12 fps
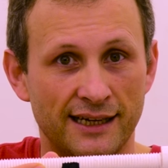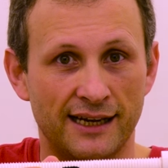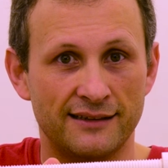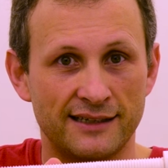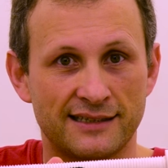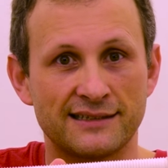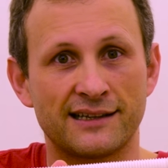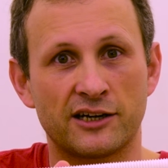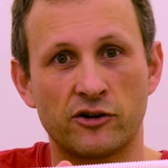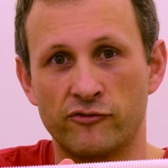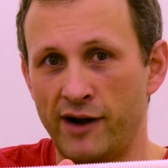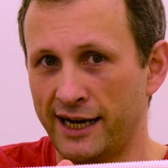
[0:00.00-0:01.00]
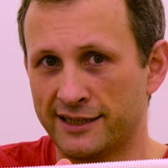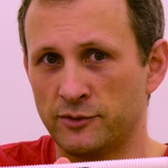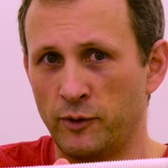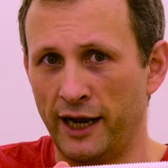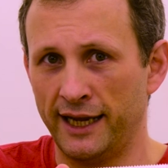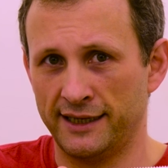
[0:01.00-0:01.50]
and this is the
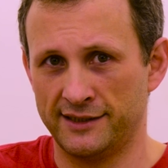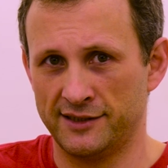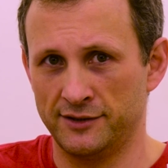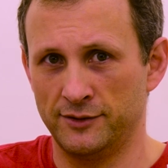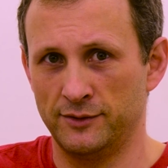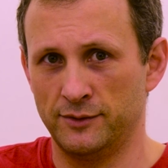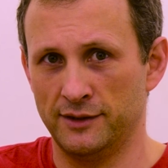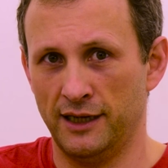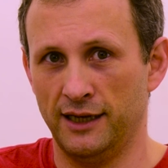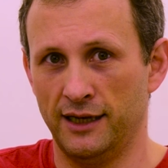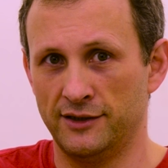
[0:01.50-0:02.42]
correct way to